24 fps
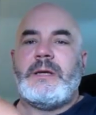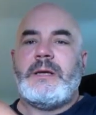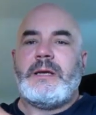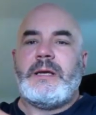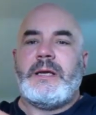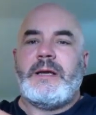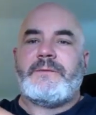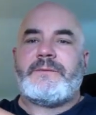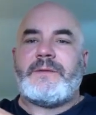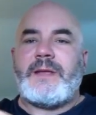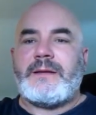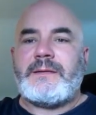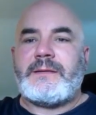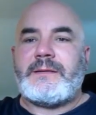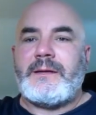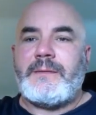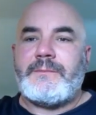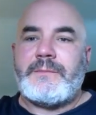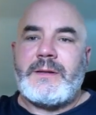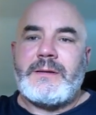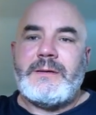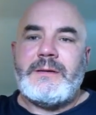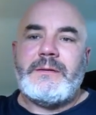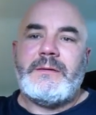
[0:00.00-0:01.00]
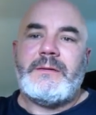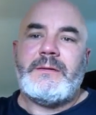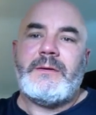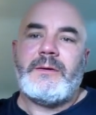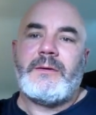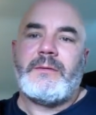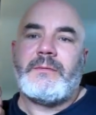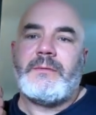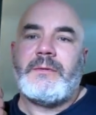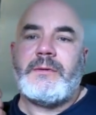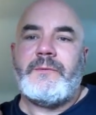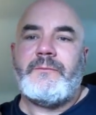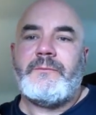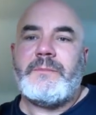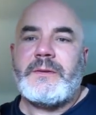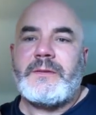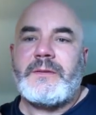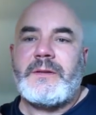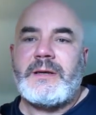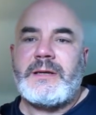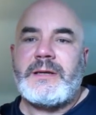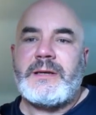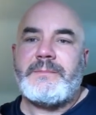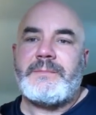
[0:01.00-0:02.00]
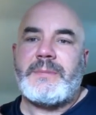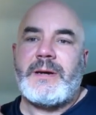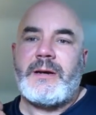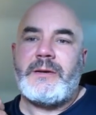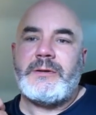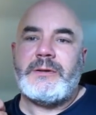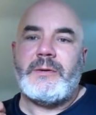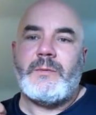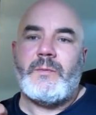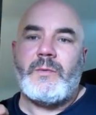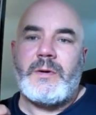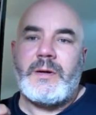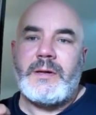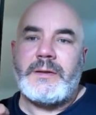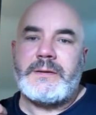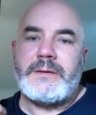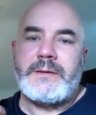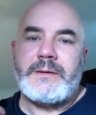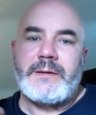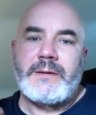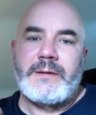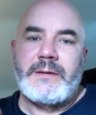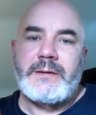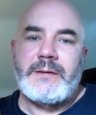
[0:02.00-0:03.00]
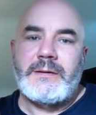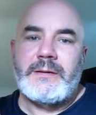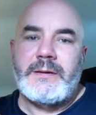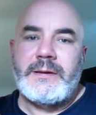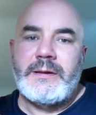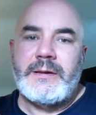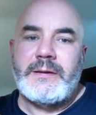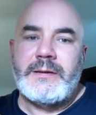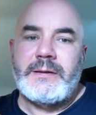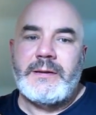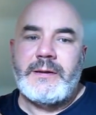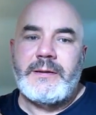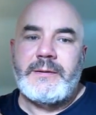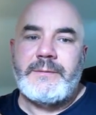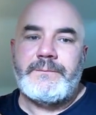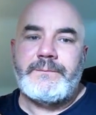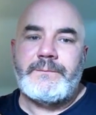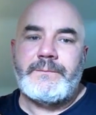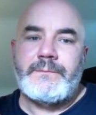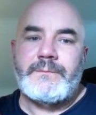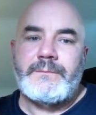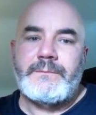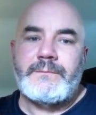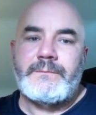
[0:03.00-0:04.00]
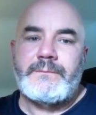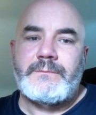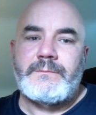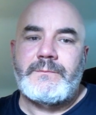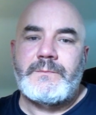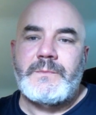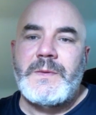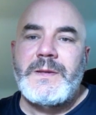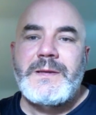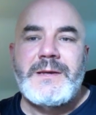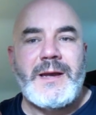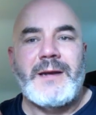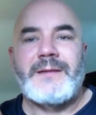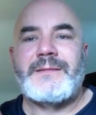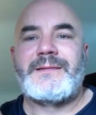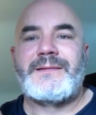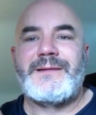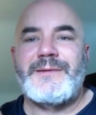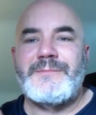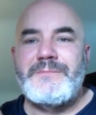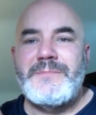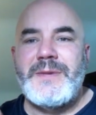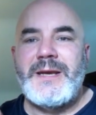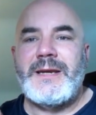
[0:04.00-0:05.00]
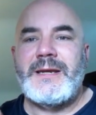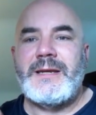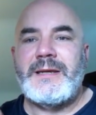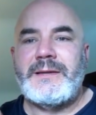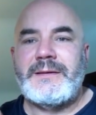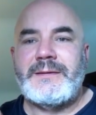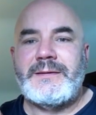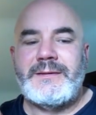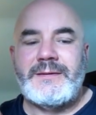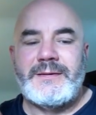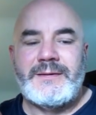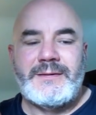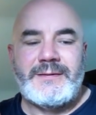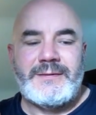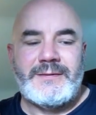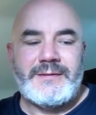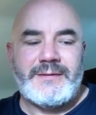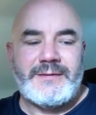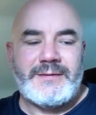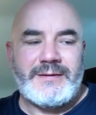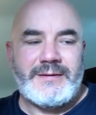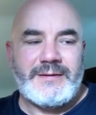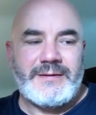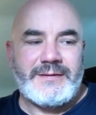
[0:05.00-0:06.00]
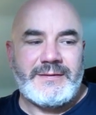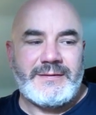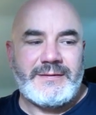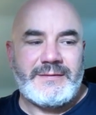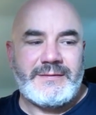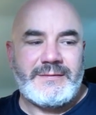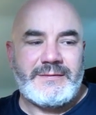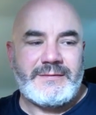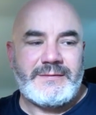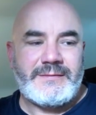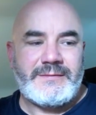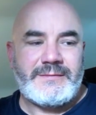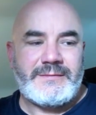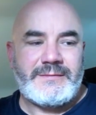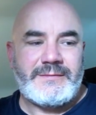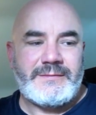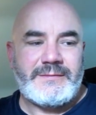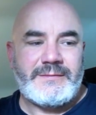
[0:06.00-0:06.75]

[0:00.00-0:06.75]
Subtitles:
if that's something you've been thinking about, you want a custom made tenor